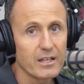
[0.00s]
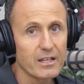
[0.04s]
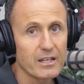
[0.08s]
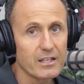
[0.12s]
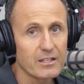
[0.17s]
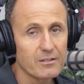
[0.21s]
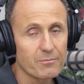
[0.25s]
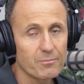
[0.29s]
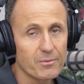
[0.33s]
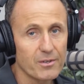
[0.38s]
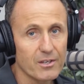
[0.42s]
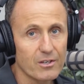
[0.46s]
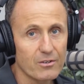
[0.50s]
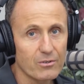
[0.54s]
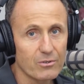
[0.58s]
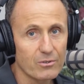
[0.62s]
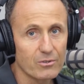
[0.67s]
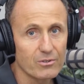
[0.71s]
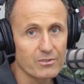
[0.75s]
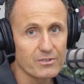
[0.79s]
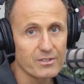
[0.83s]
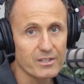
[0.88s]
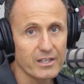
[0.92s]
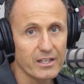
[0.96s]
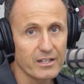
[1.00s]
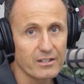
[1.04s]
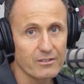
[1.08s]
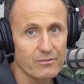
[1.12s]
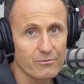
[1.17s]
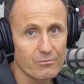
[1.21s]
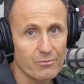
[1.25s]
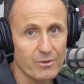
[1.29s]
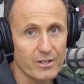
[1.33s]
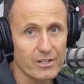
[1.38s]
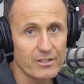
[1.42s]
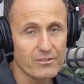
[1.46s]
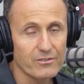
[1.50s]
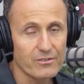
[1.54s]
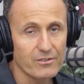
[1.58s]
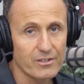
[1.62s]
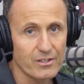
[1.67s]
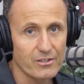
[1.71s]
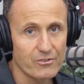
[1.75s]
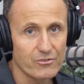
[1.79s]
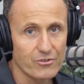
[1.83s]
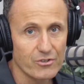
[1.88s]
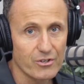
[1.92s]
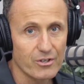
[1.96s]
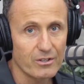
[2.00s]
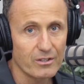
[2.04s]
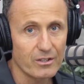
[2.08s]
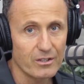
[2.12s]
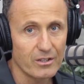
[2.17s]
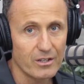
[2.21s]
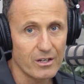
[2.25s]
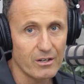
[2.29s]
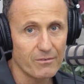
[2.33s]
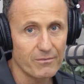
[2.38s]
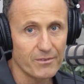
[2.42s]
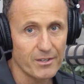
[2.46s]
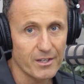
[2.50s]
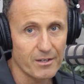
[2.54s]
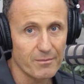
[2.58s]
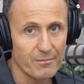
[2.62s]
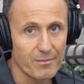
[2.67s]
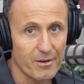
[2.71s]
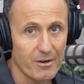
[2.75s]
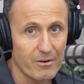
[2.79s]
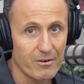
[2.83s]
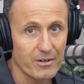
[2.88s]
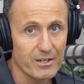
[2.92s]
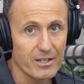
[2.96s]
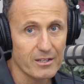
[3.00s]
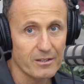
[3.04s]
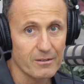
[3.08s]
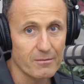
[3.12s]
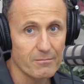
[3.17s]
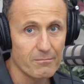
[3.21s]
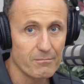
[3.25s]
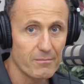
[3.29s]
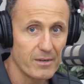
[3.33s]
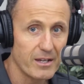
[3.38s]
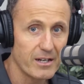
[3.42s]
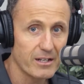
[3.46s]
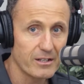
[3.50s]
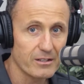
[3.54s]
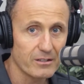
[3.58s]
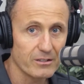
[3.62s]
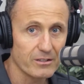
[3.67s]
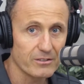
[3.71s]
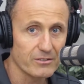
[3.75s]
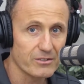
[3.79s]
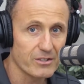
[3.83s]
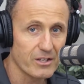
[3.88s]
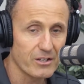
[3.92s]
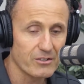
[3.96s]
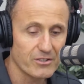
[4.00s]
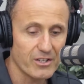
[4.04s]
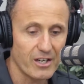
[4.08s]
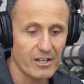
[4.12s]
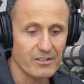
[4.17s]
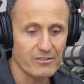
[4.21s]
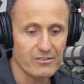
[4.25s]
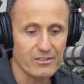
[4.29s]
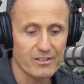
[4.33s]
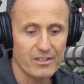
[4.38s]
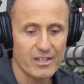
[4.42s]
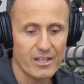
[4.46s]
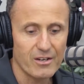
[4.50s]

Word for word: It's because it has reached the Journal of the American Medical Association.